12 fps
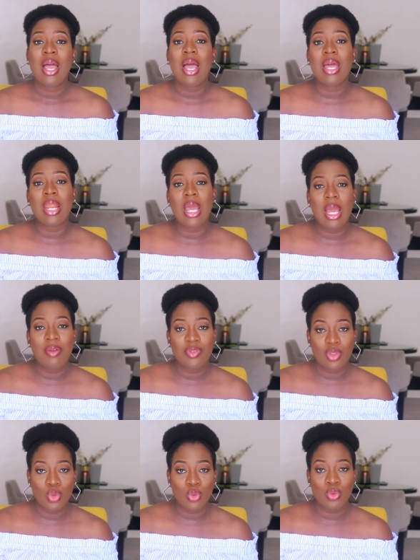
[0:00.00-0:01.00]
and I
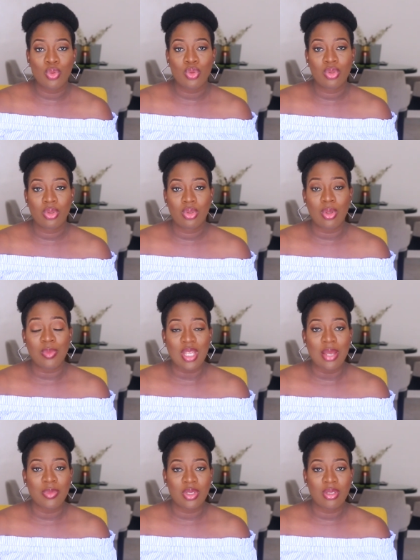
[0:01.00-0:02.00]
have to
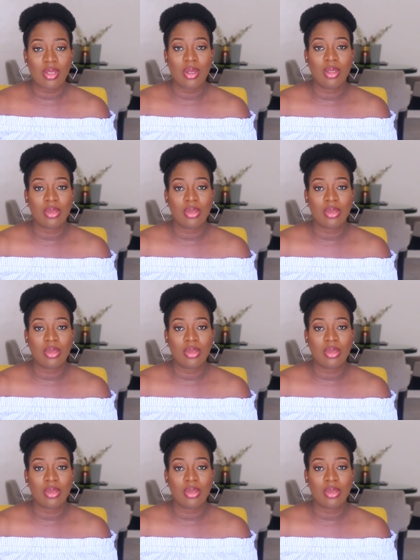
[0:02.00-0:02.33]
sometimes